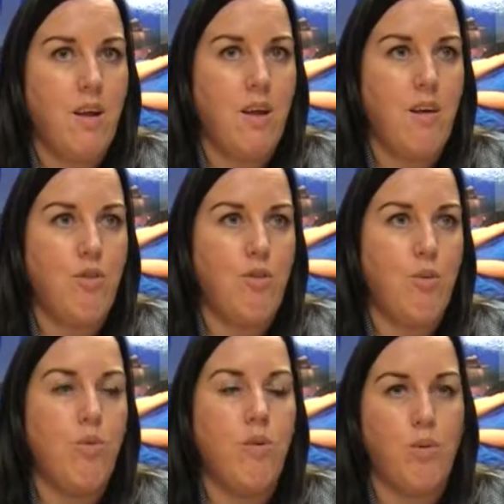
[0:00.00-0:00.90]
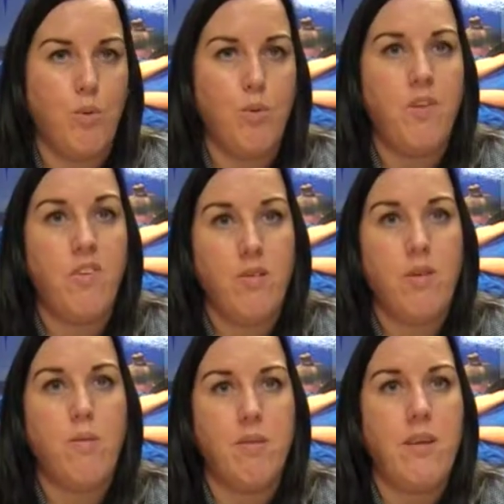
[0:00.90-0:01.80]
has shown the growth that this
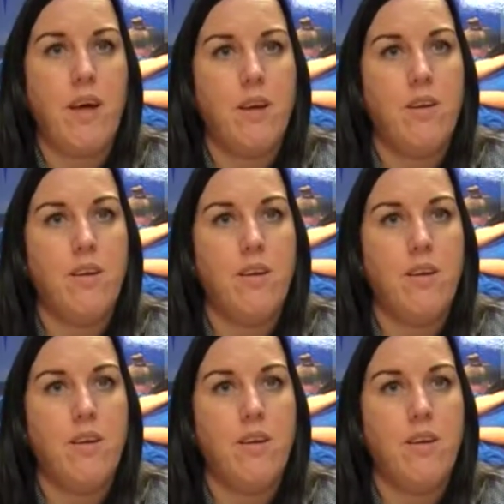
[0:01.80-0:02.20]
team has had.